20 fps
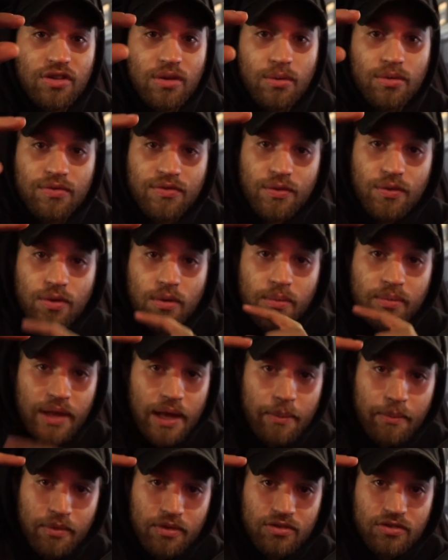and it was filled up
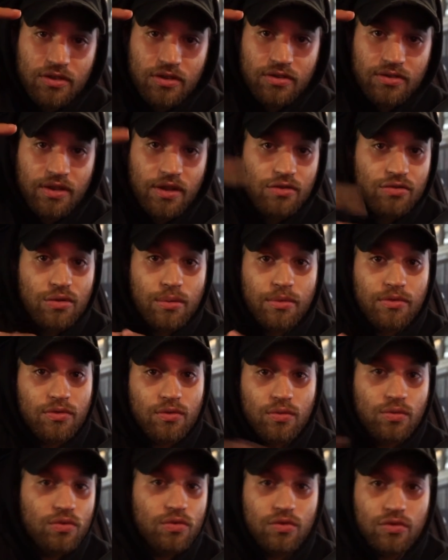that much to the stick, so it
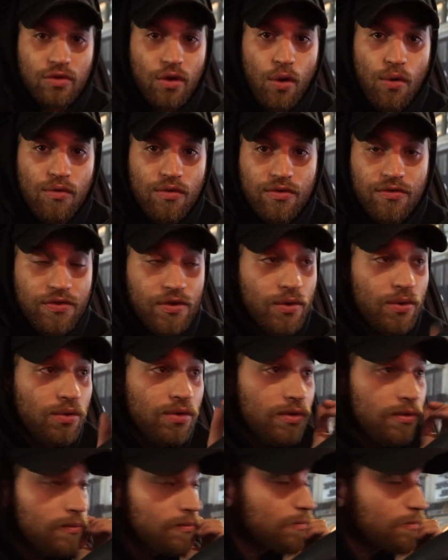was overfilled.